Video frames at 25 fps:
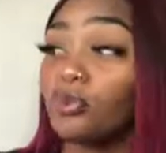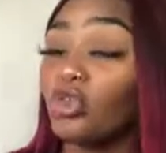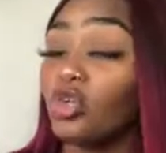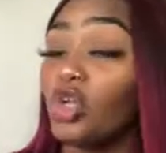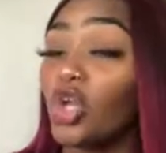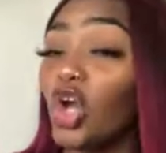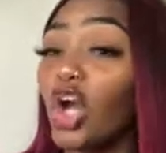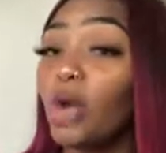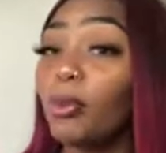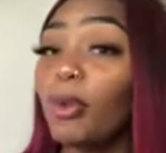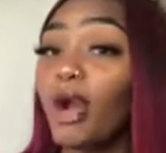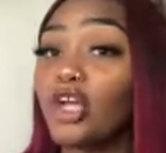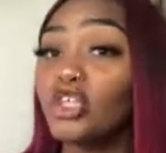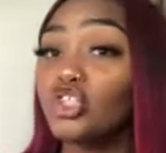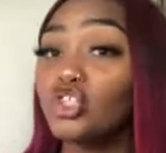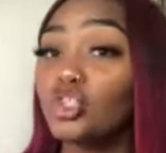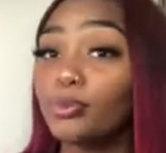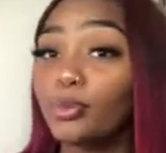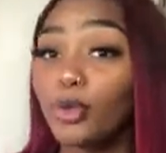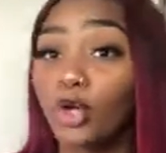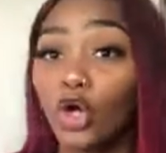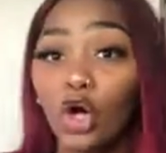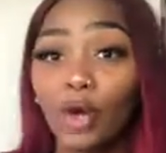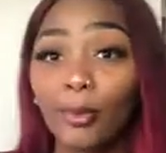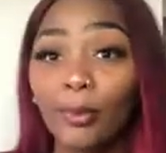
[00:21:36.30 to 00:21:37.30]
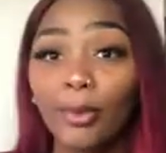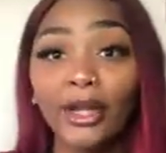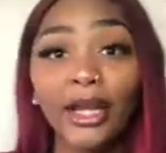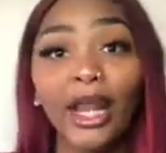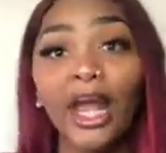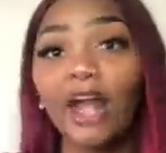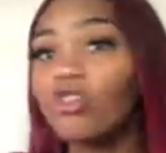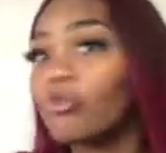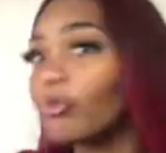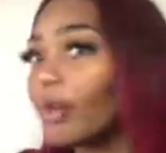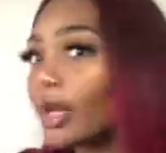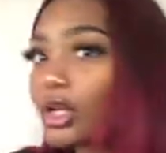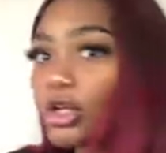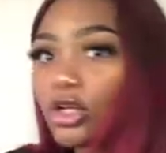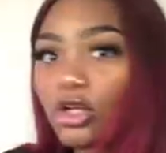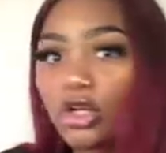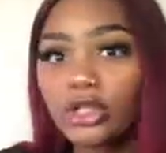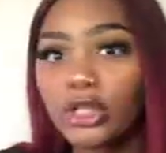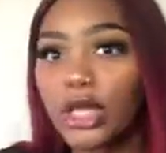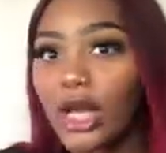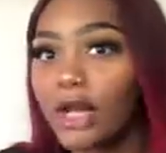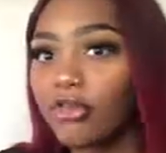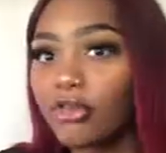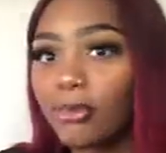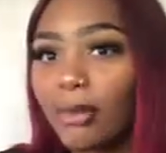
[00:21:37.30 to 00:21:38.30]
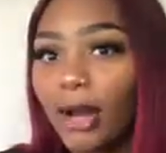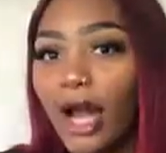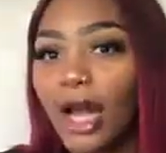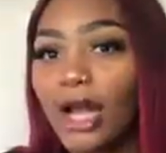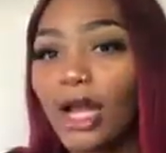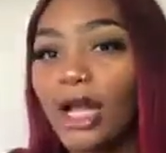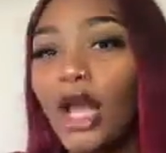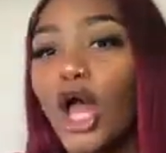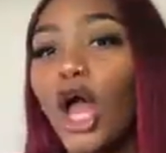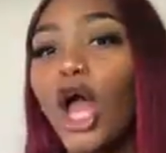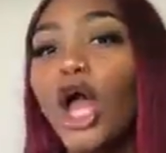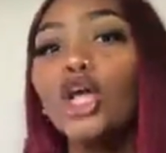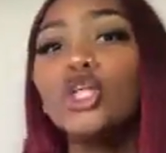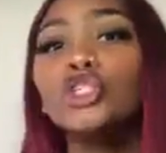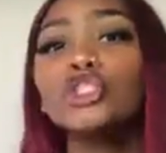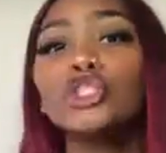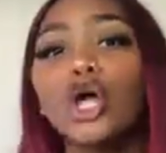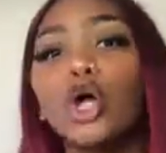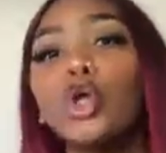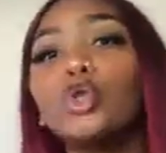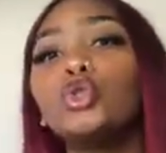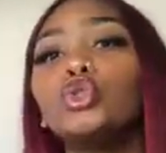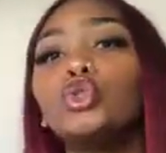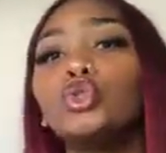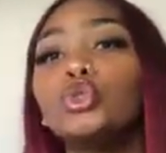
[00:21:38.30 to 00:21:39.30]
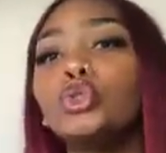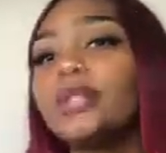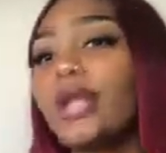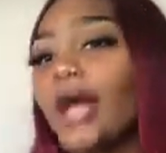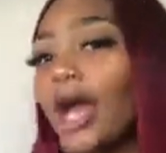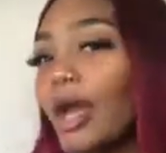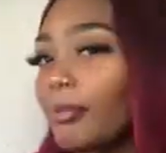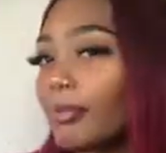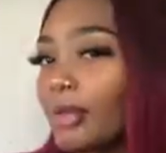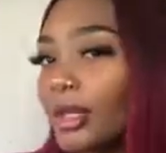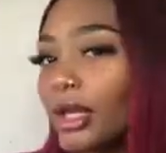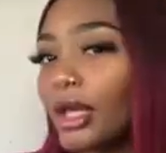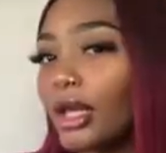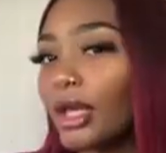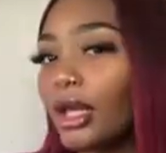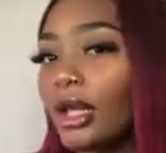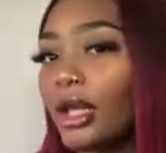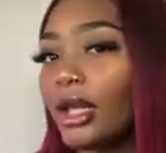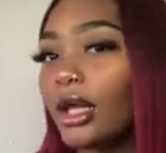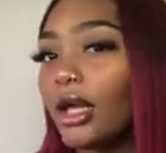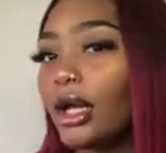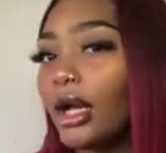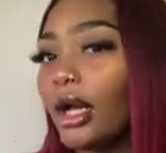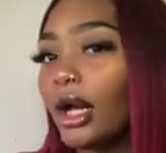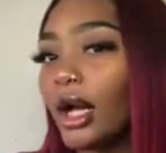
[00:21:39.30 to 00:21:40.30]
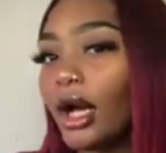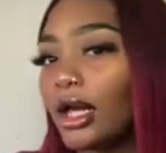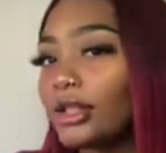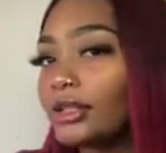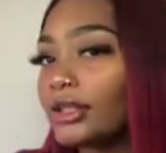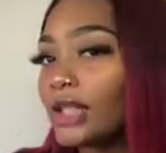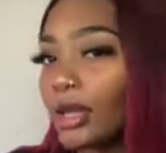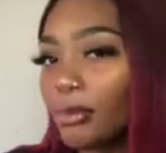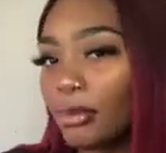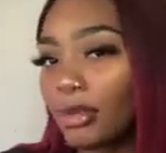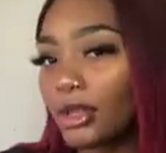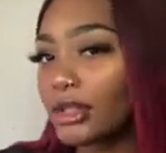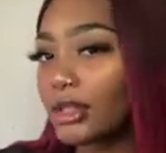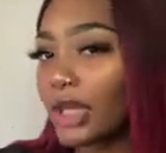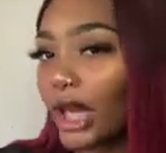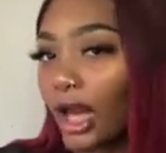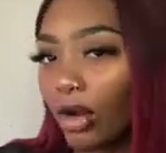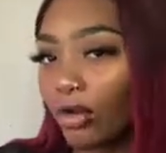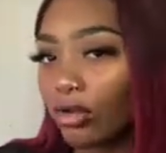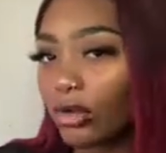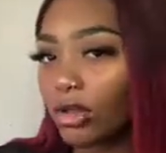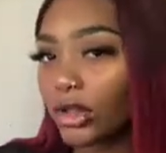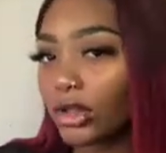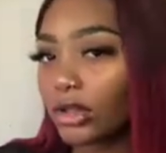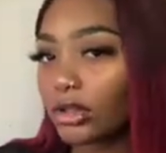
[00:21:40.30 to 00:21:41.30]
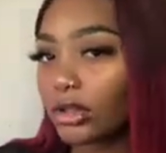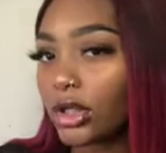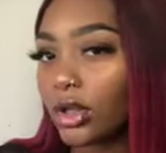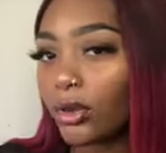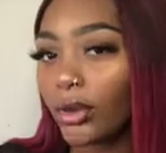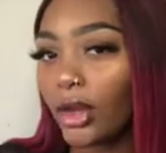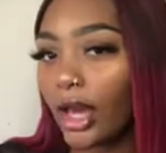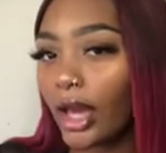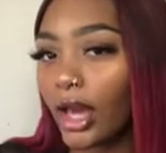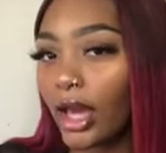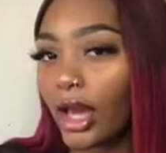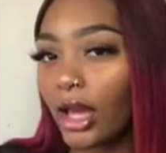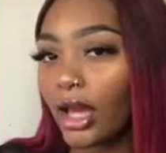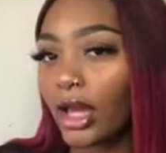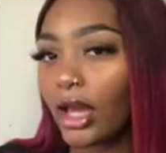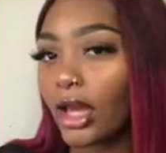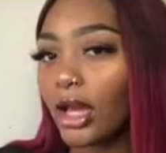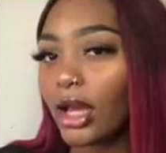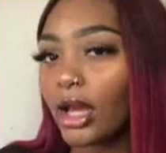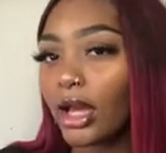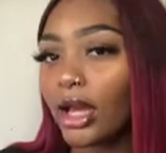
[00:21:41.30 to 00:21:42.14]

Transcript: Everybody's super open. Everybody knows everybody. So do not be a Debbie Downer, okay?